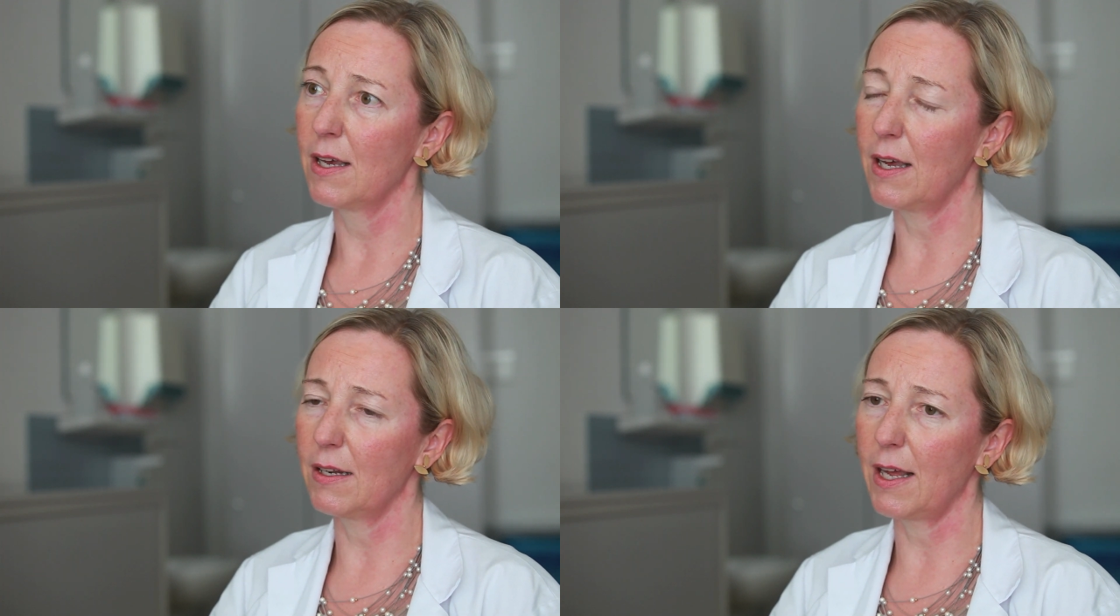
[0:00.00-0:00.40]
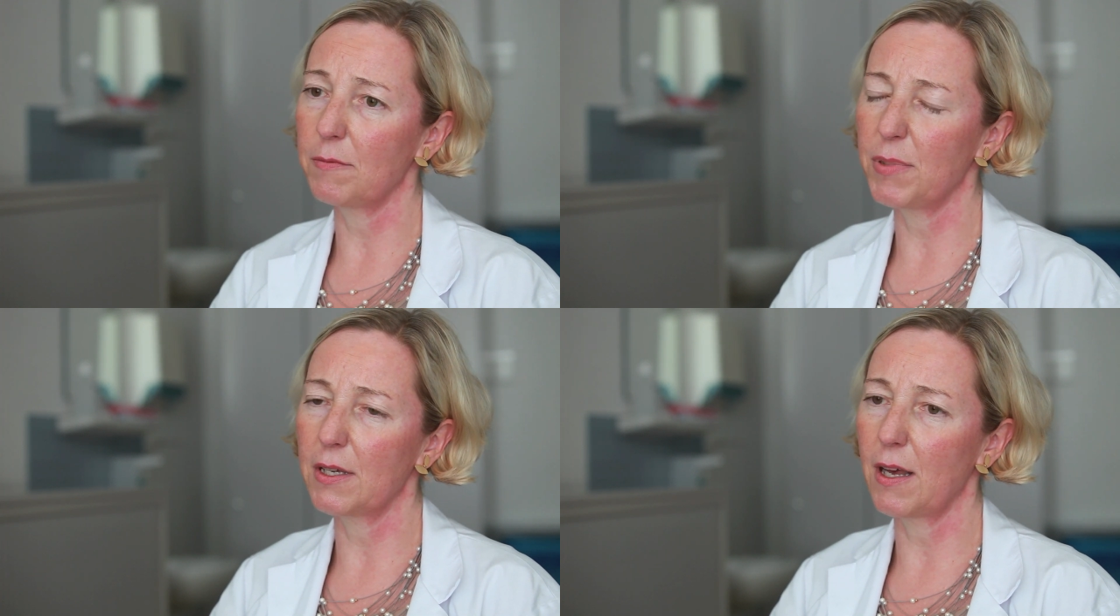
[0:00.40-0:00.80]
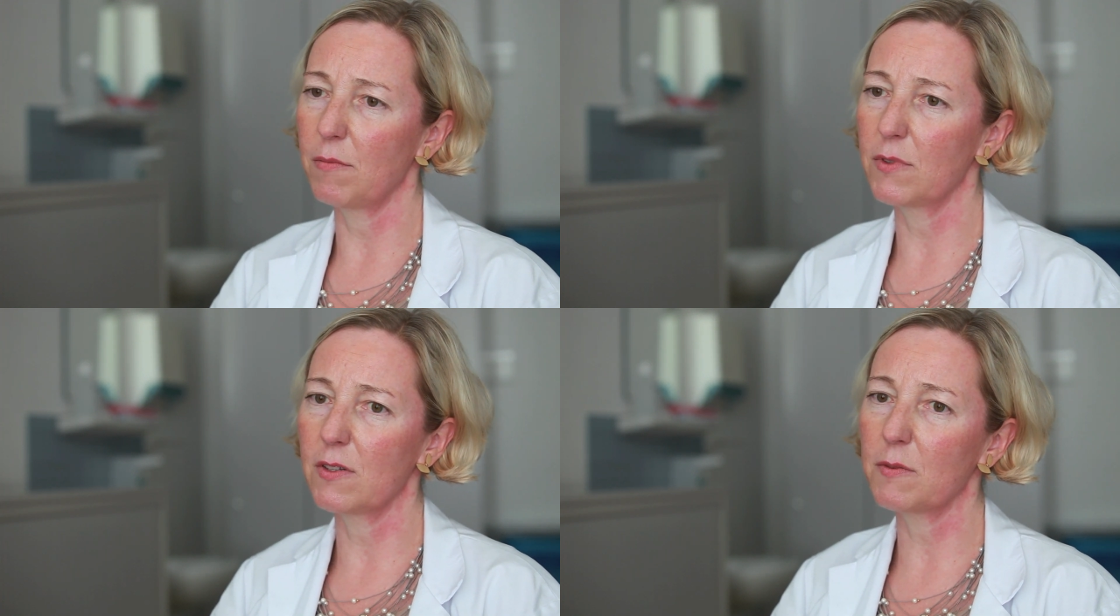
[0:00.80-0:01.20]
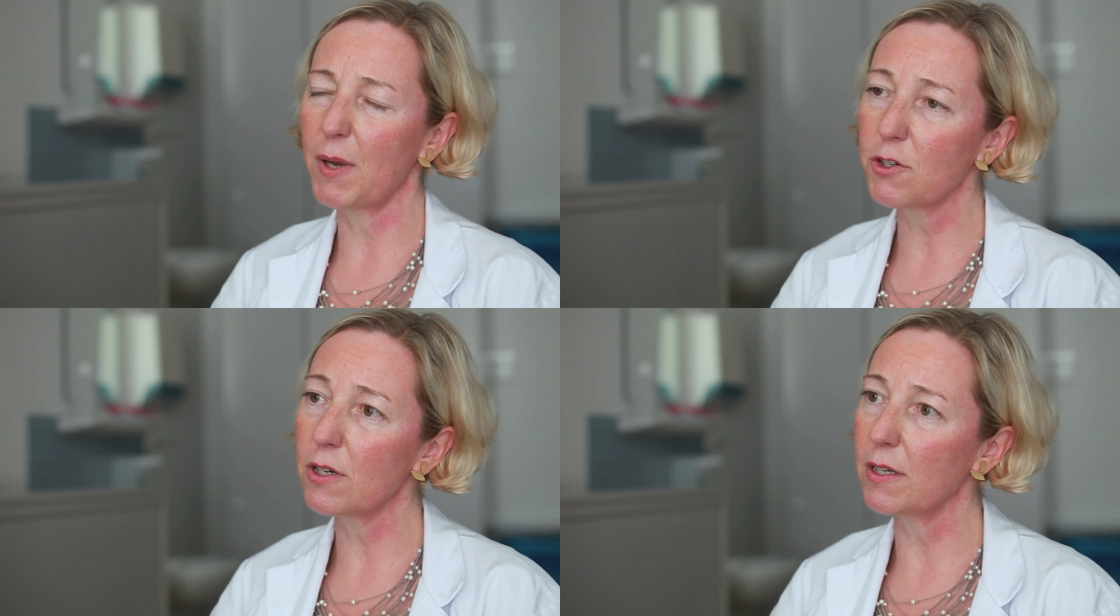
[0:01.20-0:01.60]
And that becomes
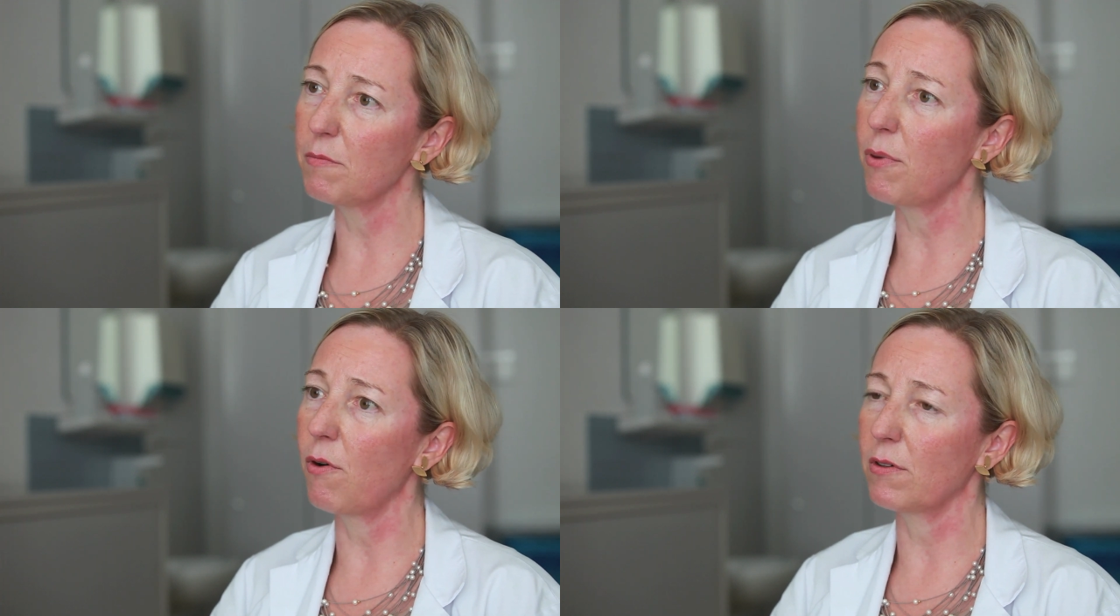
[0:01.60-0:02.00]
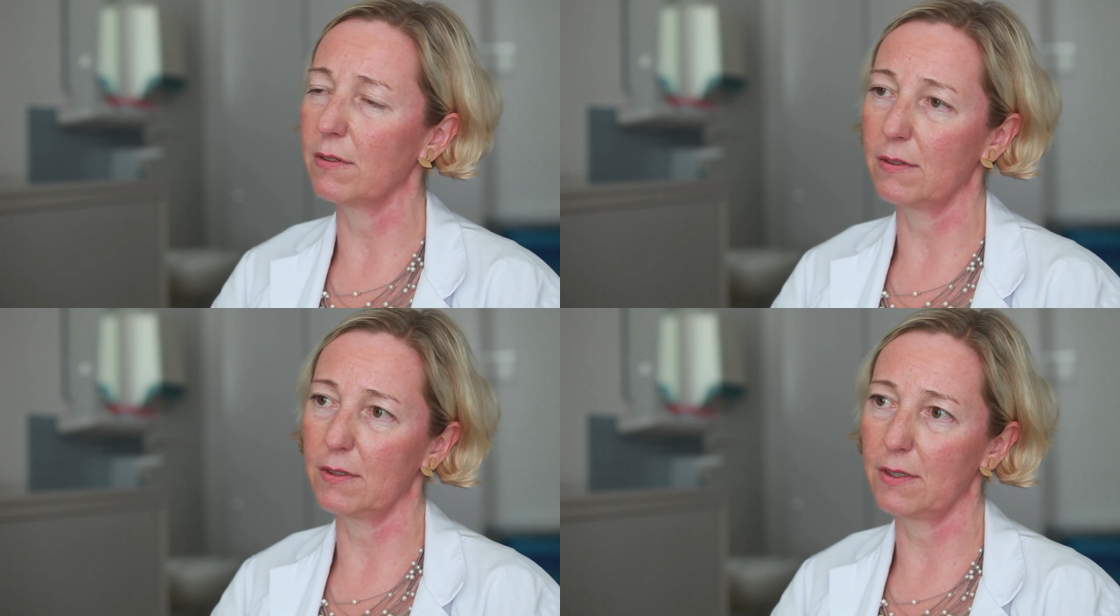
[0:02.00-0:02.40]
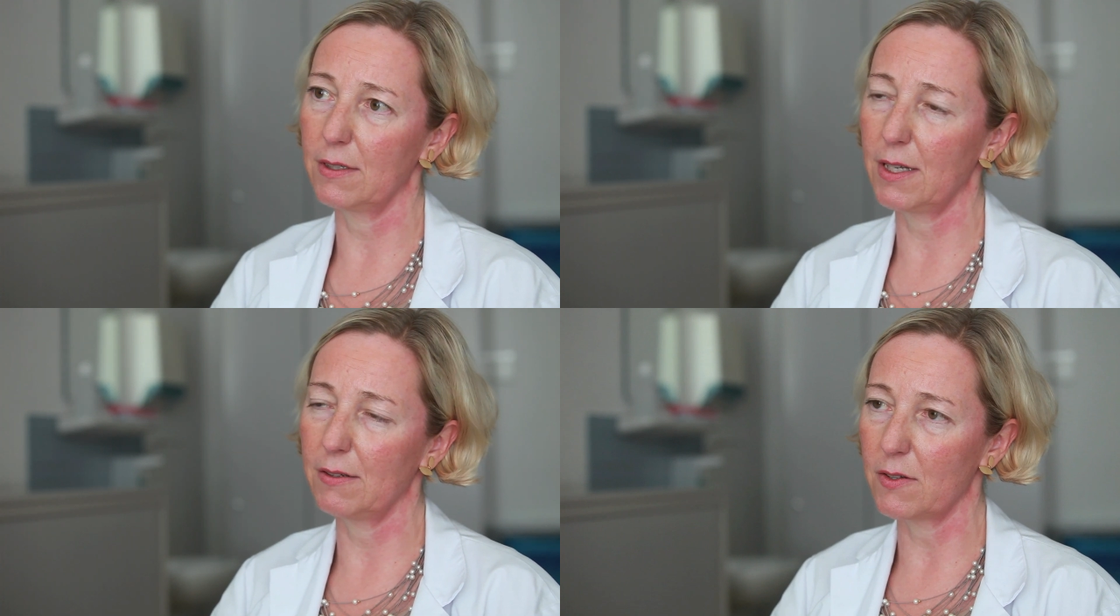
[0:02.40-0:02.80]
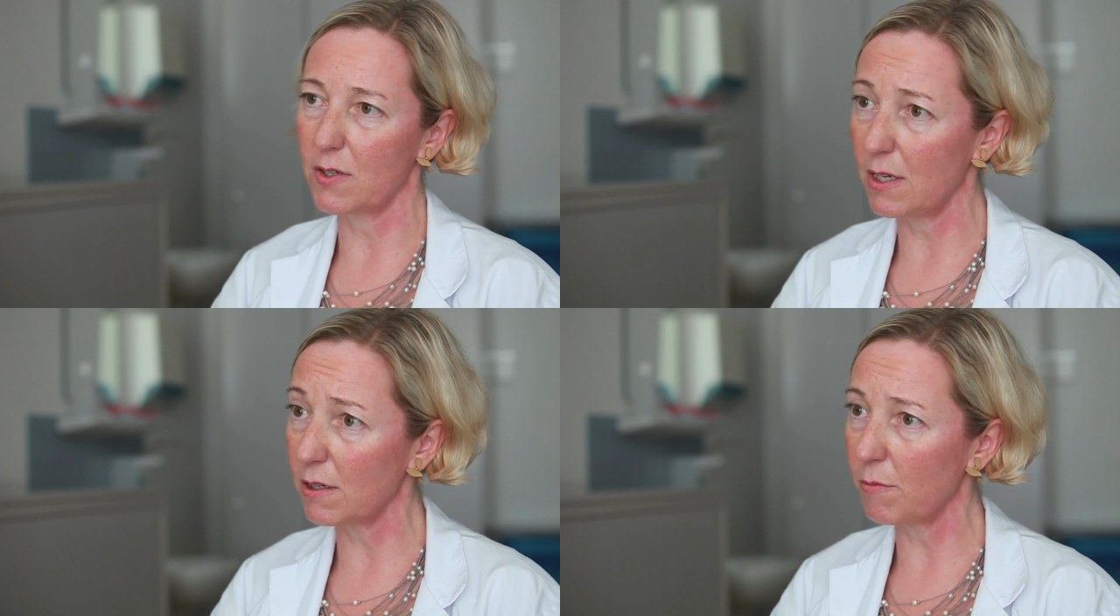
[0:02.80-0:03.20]
especially important in the
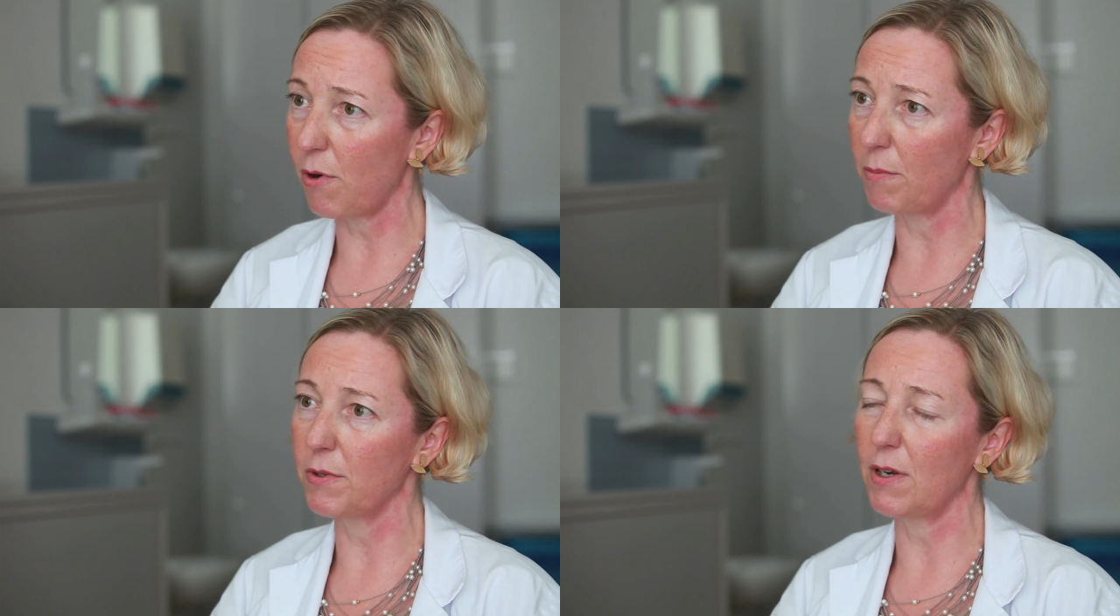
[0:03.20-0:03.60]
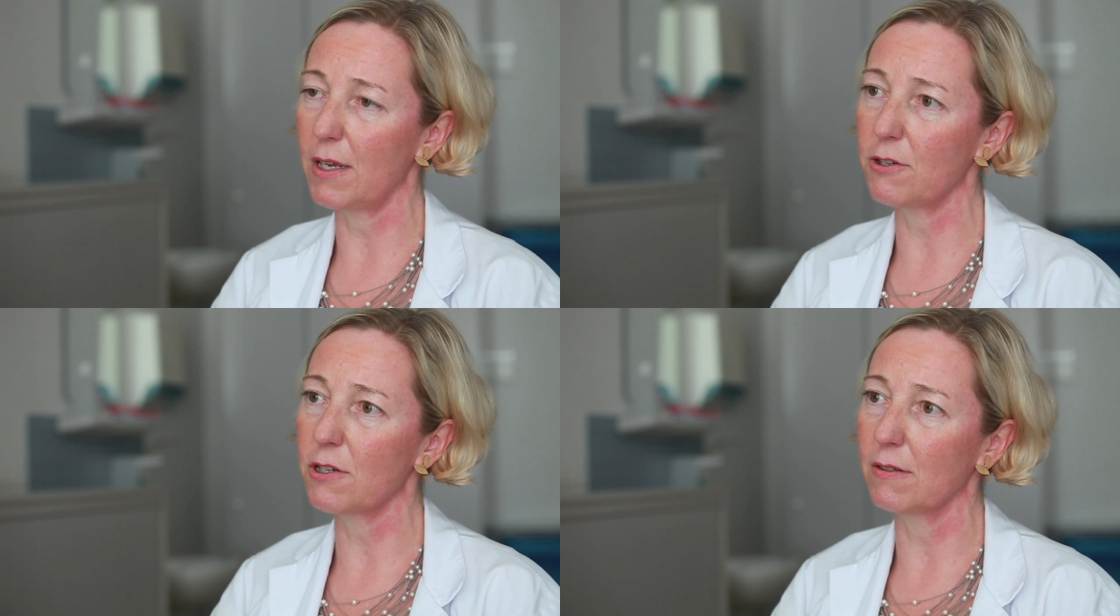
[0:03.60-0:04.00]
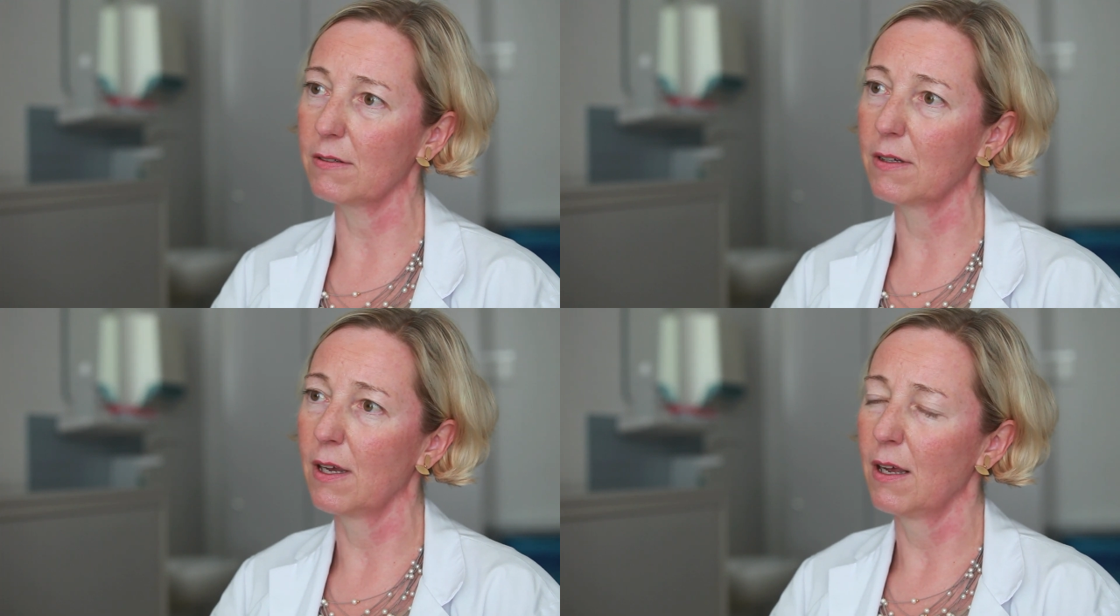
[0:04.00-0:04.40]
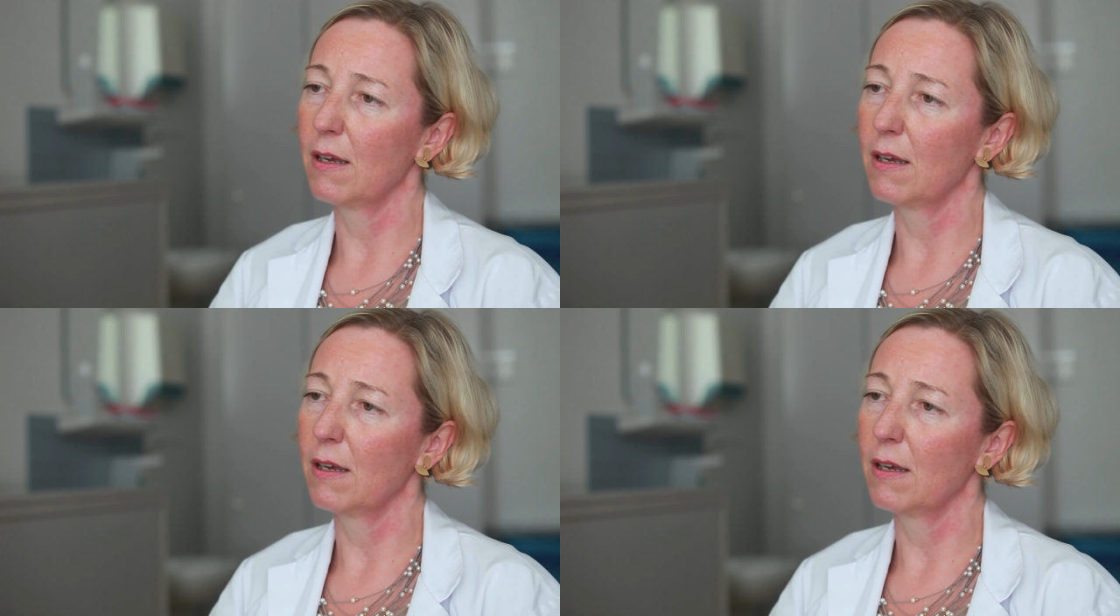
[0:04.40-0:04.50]
senior population,